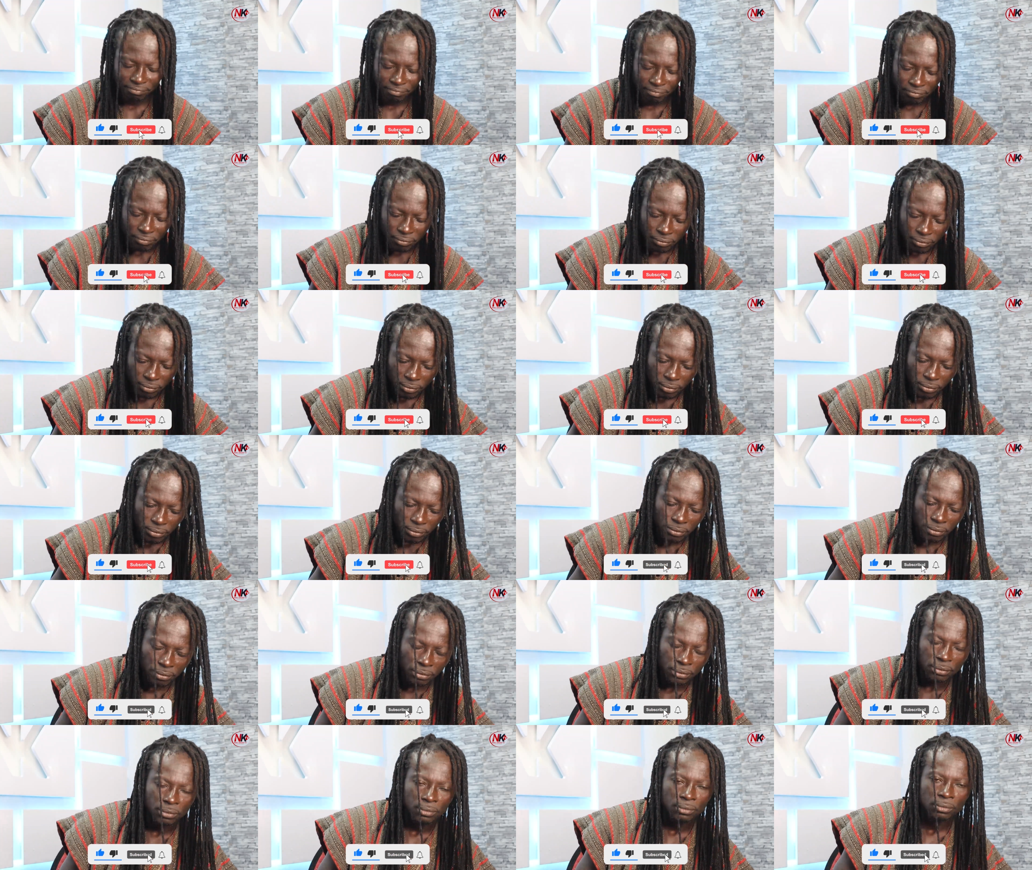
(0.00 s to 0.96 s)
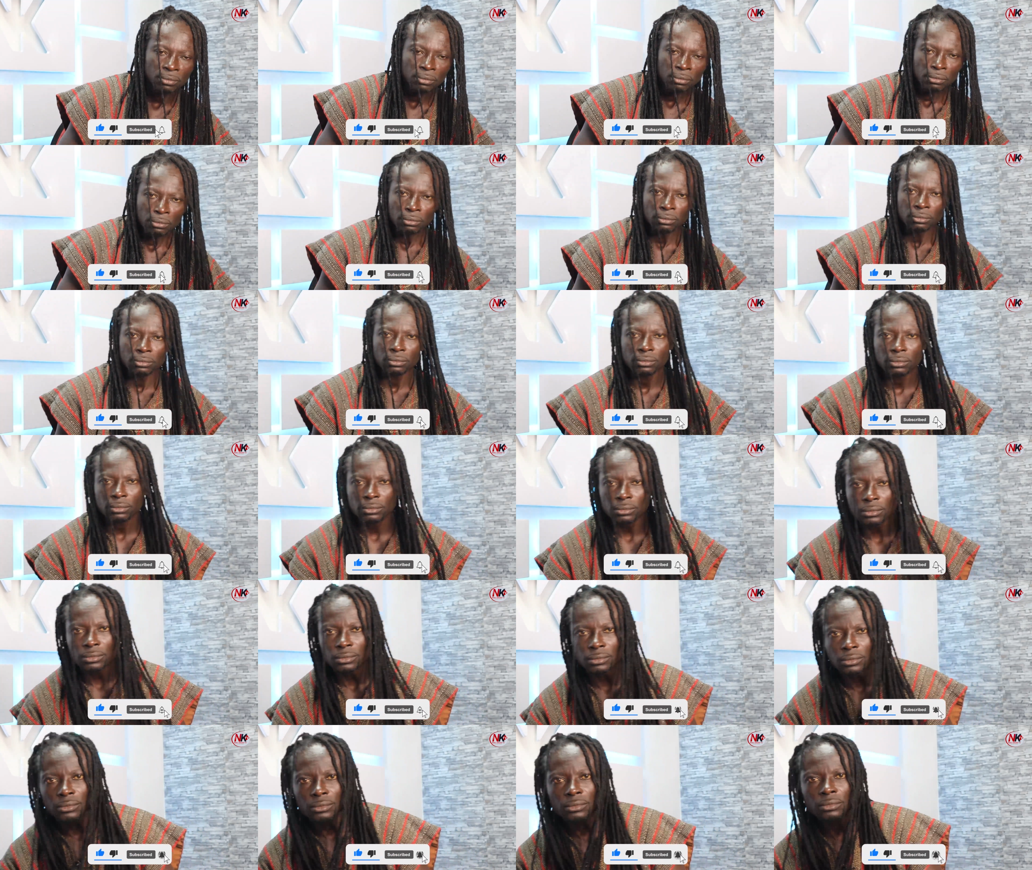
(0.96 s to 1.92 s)

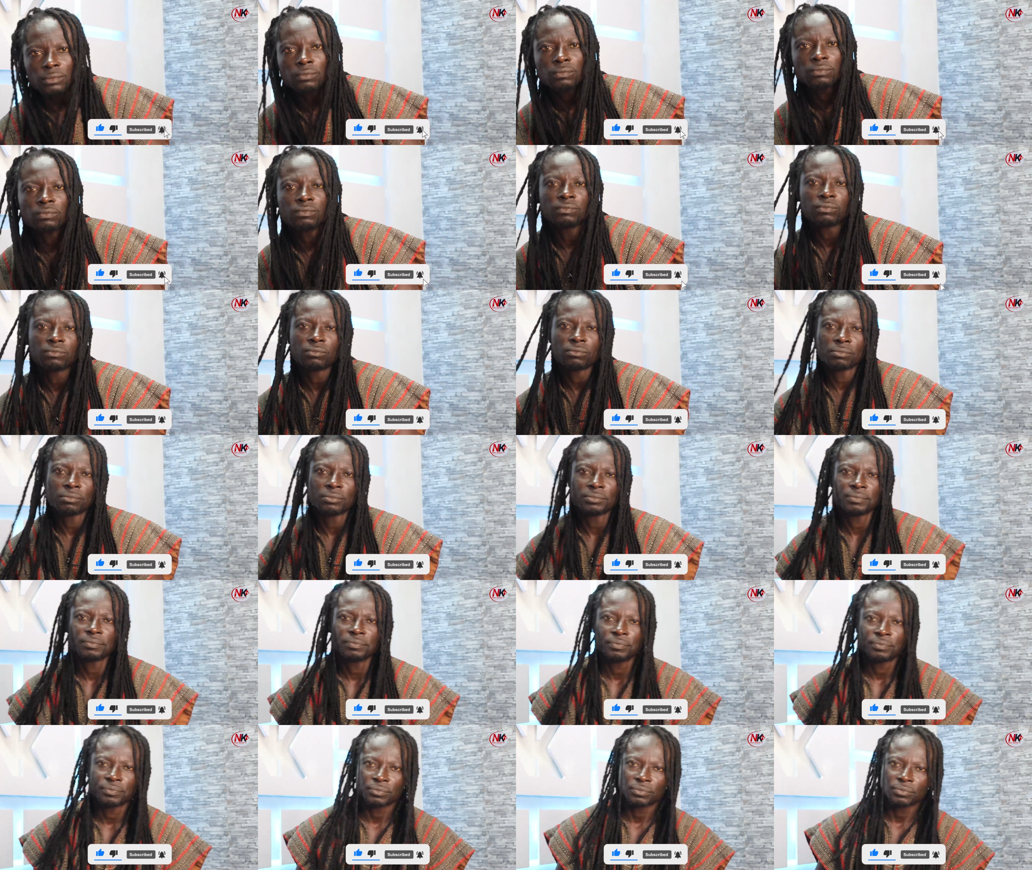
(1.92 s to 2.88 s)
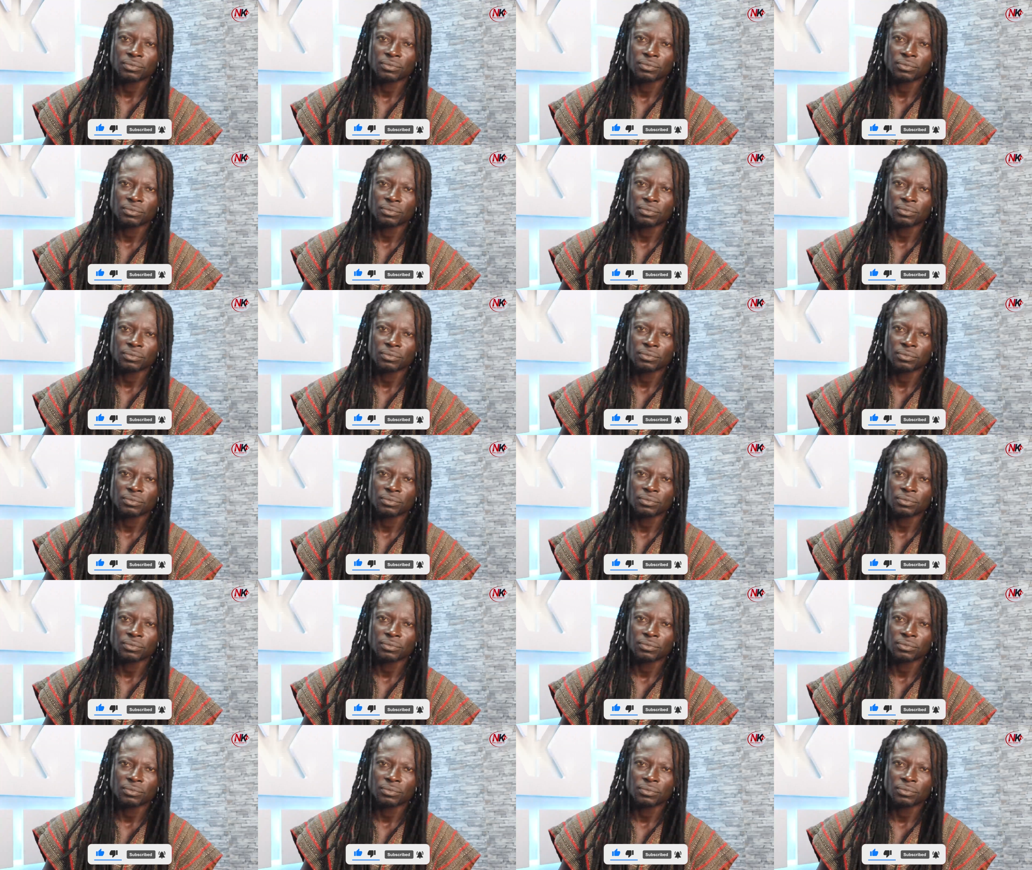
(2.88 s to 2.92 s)
(silence)